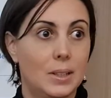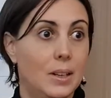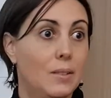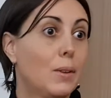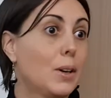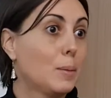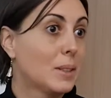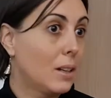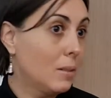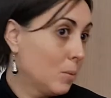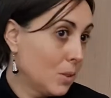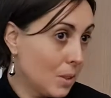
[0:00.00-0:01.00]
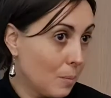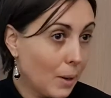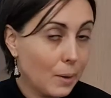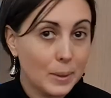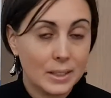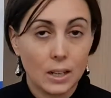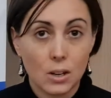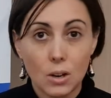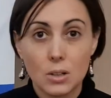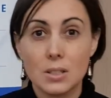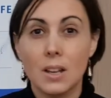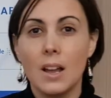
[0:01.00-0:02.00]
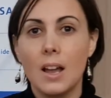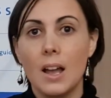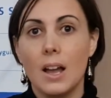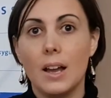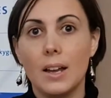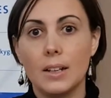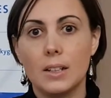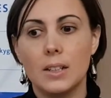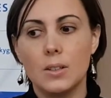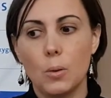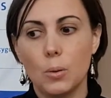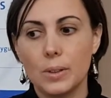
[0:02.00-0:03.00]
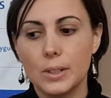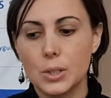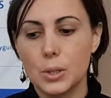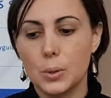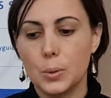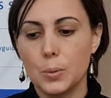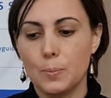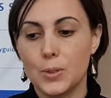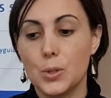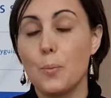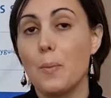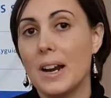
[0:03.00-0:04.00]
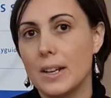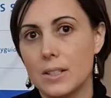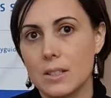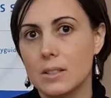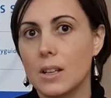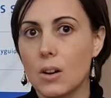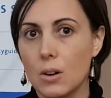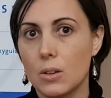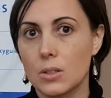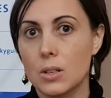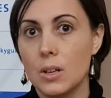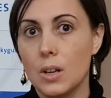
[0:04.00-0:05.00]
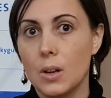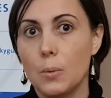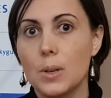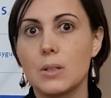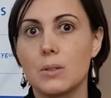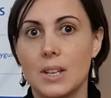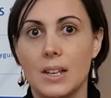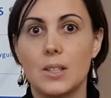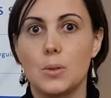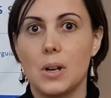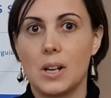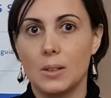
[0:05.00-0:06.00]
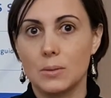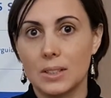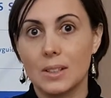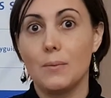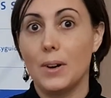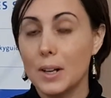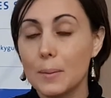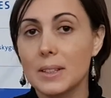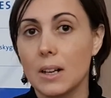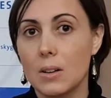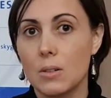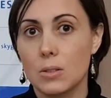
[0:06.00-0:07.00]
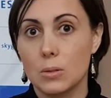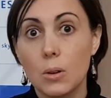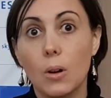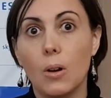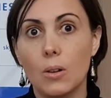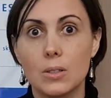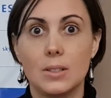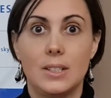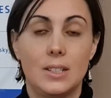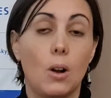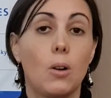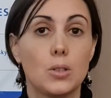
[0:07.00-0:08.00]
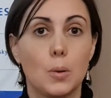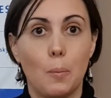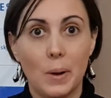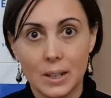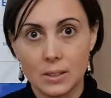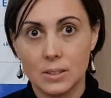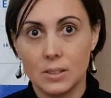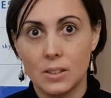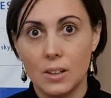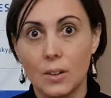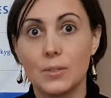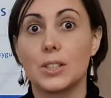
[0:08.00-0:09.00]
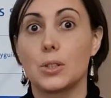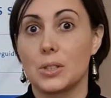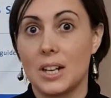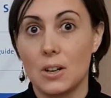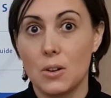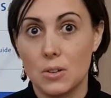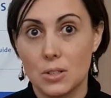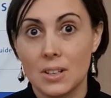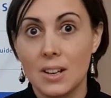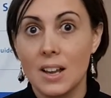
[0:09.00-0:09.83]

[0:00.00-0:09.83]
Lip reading: environmental cost. And in order to manage the cost, we should take into account that environmental cost is also part of the total cost,